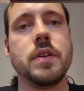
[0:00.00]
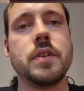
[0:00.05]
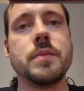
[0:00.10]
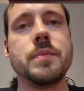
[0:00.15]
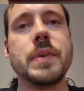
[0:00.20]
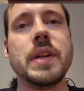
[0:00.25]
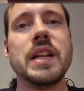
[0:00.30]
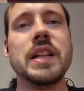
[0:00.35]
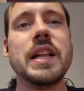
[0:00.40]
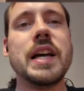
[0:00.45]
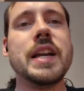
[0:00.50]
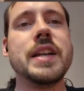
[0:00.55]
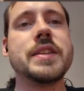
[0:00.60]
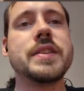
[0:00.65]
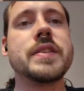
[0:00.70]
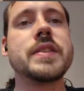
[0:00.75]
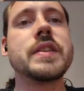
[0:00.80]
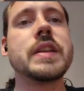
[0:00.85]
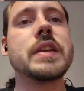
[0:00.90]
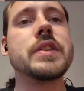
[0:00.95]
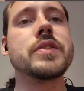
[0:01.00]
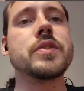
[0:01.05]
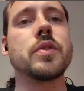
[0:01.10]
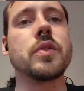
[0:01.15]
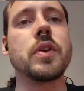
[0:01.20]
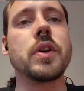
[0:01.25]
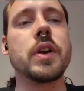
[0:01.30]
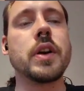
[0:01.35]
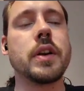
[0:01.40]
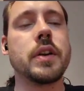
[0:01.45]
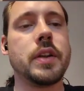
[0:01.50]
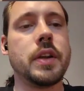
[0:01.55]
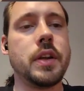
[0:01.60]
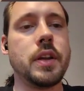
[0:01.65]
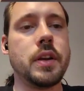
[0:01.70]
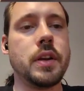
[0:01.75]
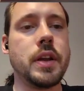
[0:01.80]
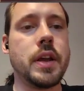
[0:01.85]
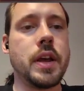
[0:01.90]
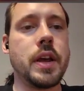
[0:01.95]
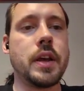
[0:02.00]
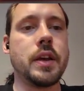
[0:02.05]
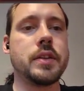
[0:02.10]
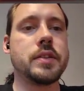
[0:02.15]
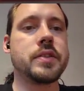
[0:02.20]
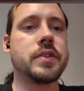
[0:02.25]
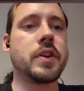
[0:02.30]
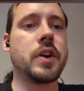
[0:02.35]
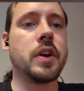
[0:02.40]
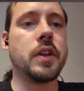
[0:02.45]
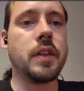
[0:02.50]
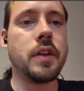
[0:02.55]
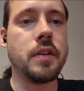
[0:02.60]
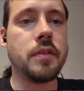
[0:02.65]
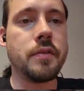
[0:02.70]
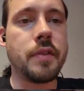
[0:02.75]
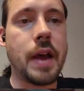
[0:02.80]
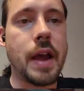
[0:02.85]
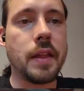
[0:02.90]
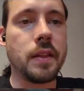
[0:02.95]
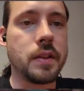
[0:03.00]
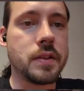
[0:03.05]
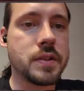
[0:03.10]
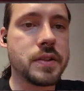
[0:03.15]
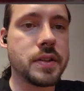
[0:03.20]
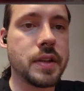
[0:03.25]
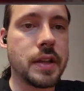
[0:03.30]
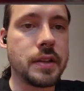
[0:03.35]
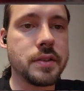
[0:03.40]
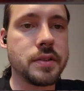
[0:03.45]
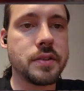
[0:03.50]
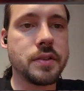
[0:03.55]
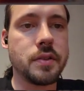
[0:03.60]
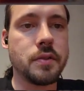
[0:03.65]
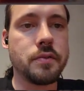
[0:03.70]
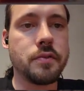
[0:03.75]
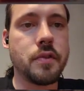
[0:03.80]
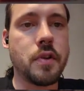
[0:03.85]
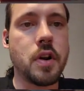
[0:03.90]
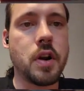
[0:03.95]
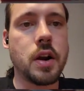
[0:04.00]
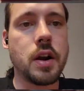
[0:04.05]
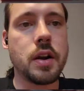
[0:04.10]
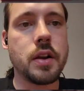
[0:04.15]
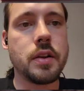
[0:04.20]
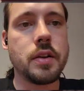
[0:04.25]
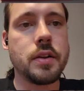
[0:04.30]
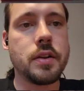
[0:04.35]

Been a lot of Scizor in Scarlet and Violet sets so far.